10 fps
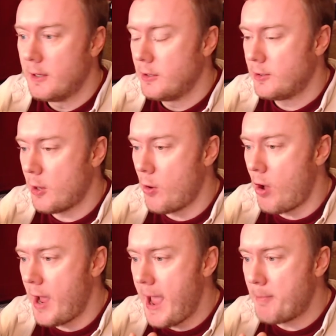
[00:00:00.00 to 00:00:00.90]
So
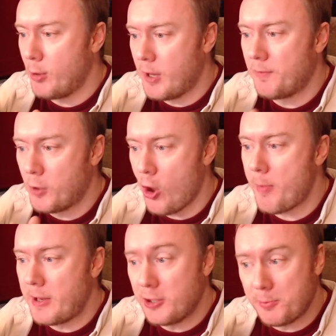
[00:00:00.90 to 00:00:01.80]
I am looking for
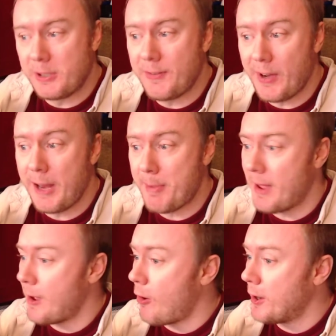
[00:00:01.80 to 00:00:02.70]
comments specifically about
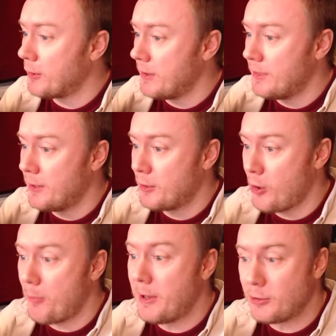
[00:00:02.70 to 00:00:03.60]
that, either in the
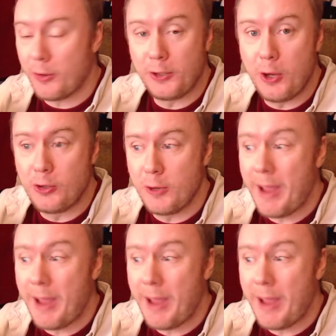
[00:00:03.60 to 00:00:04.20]
comments on YouTube,